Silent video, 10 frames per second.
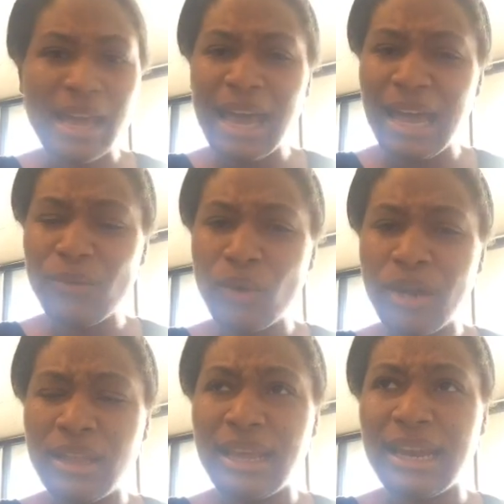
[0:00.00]
I had
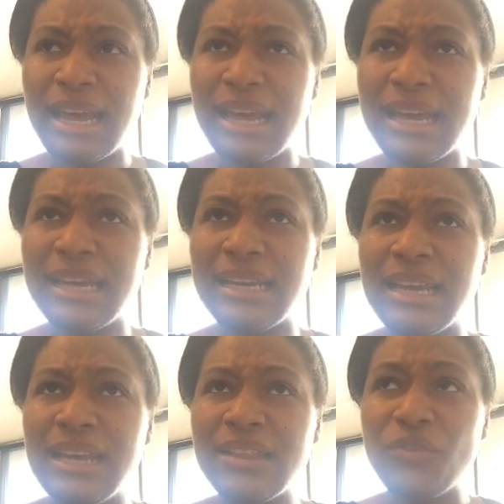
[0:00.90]
one that had
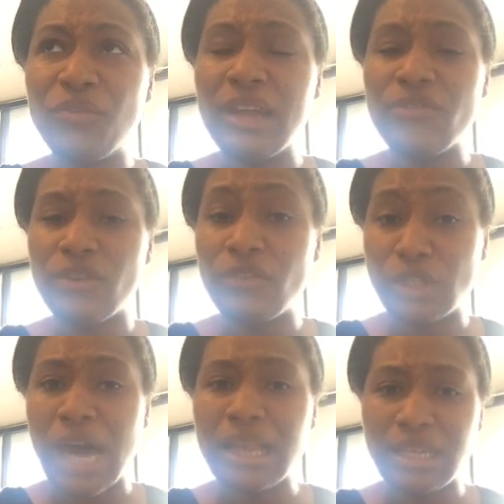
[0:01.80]
the flavor of a
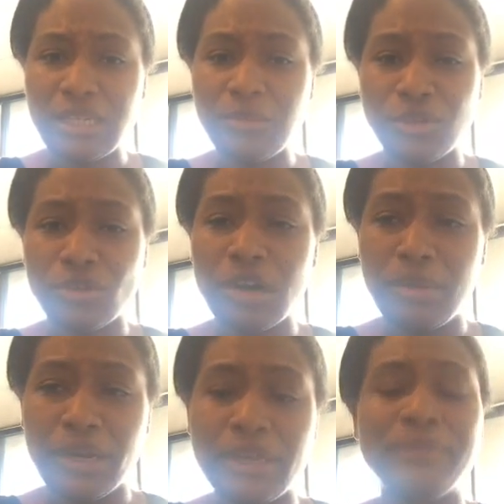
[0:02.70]
chocolate dipped
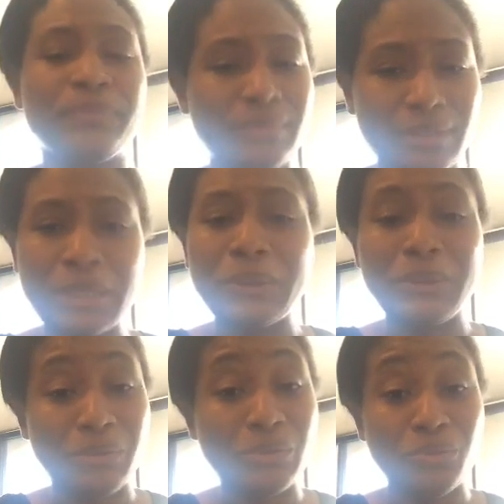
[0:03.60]
strawberry. So
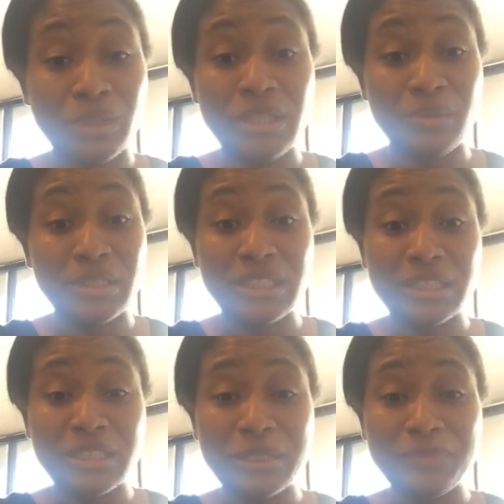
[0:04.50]
it was really really
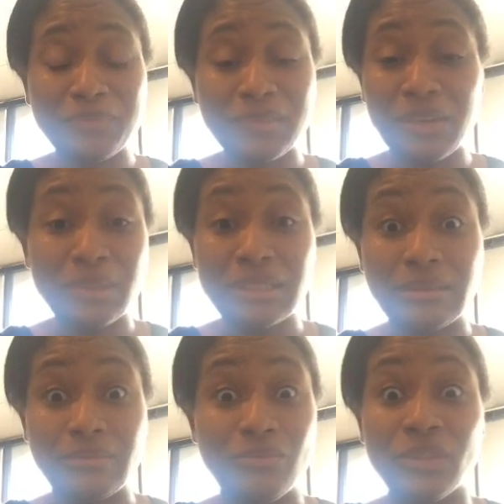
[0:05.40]
good. It
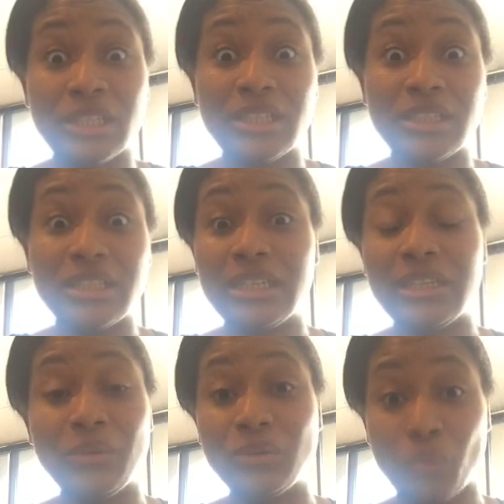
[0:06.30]
was really good
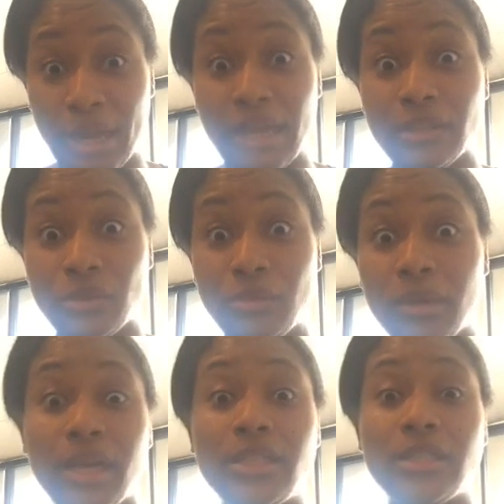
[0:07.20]
and it was way too
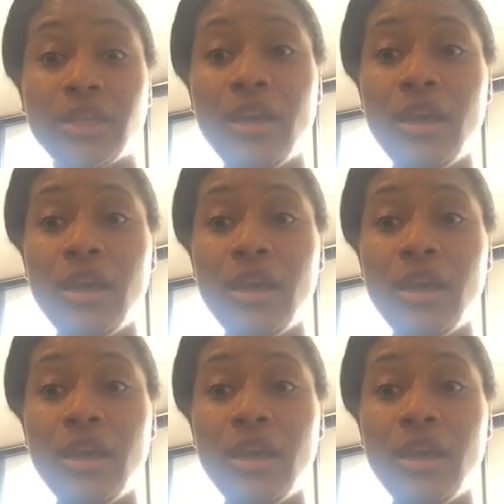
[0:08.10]
much.